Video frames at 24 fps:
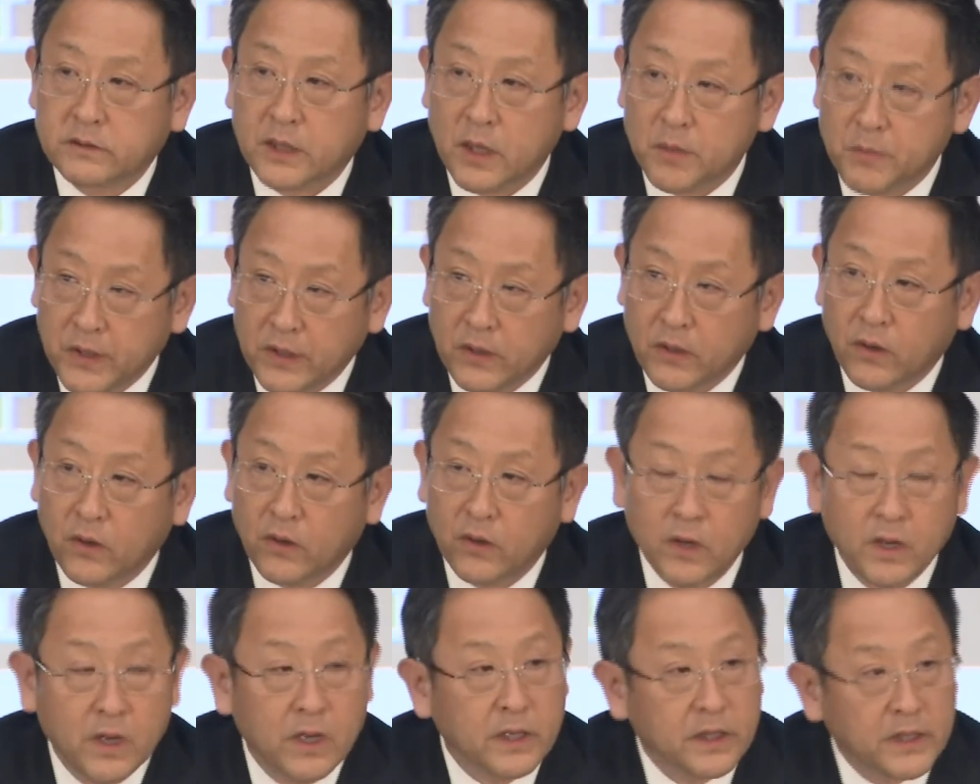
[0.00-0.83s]
to
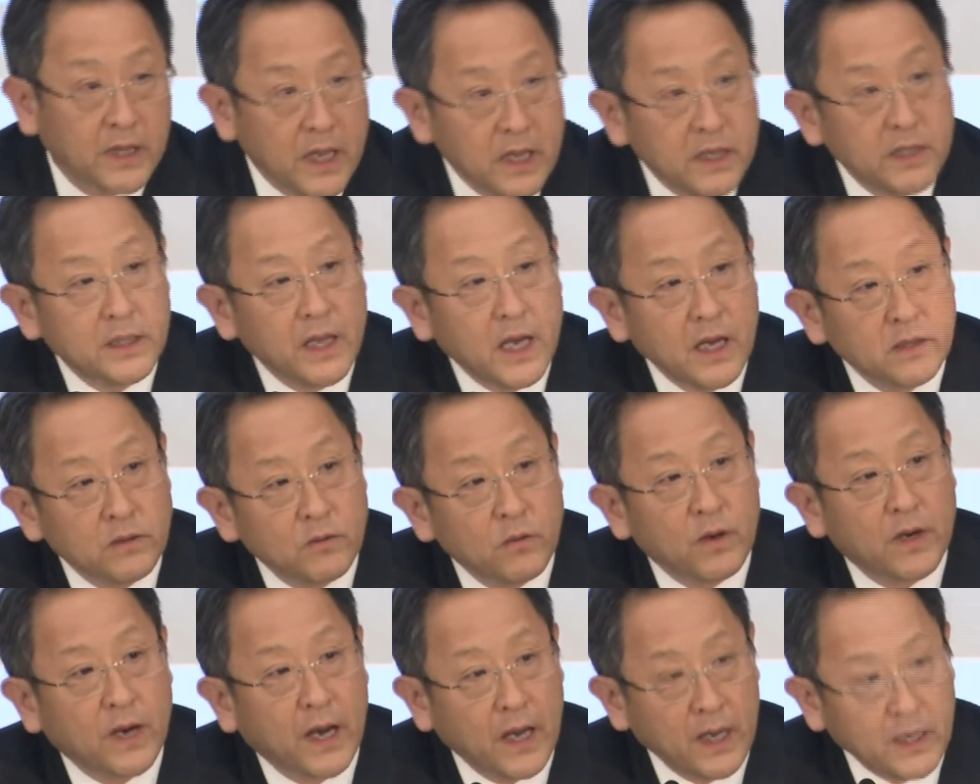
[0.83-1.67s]

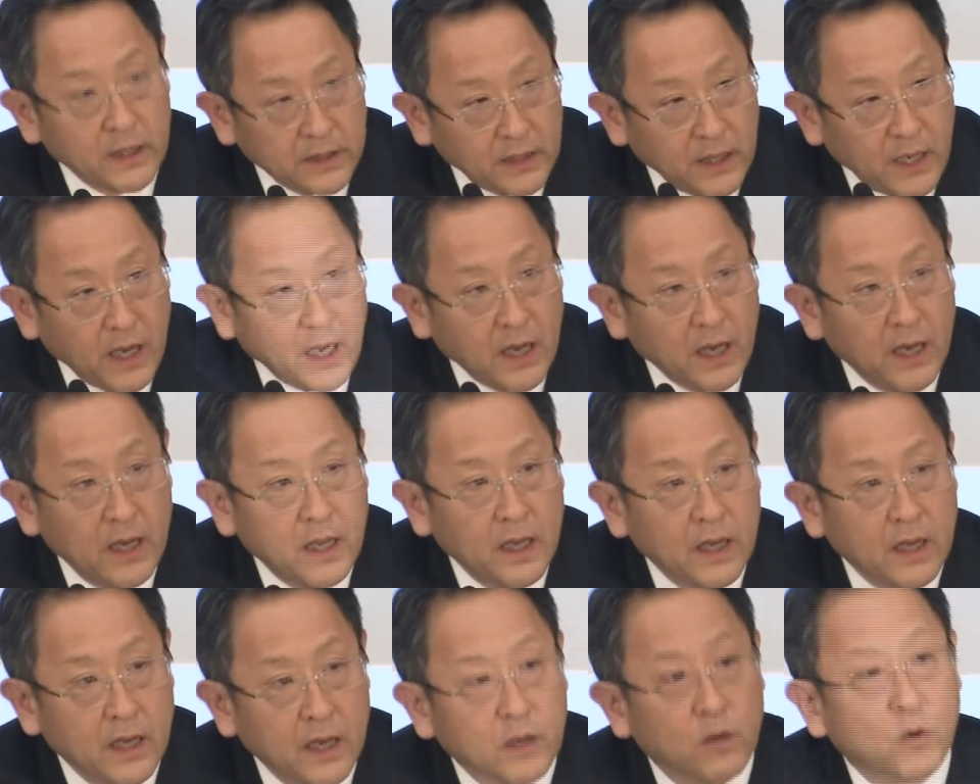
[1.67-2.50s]
enhance our
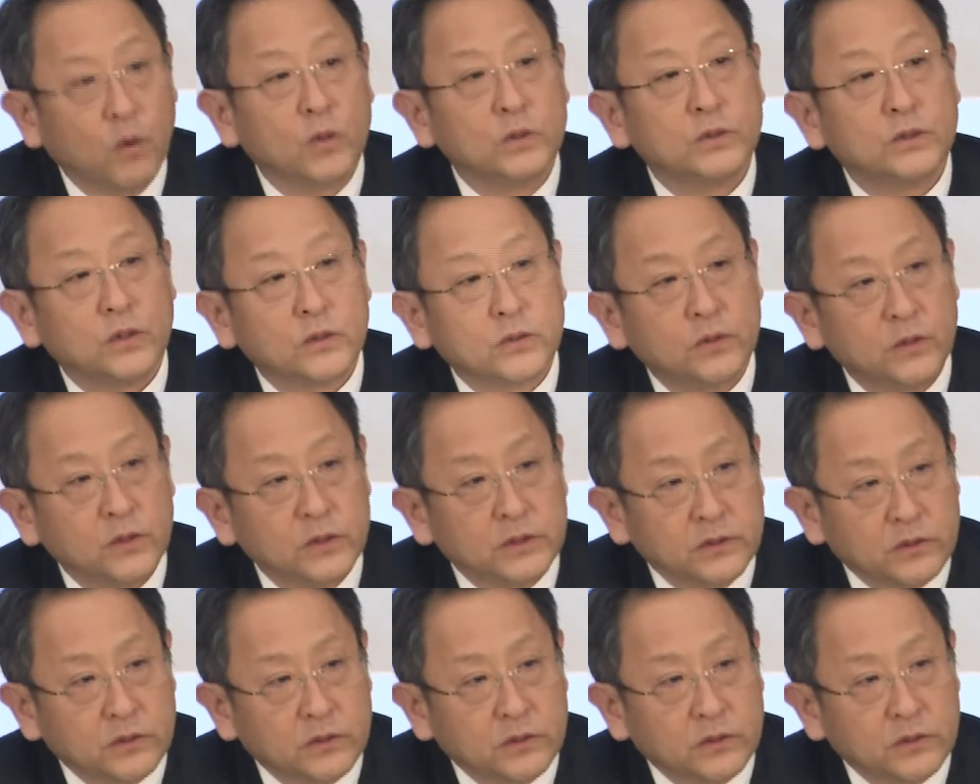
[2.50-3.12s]
competitiveness,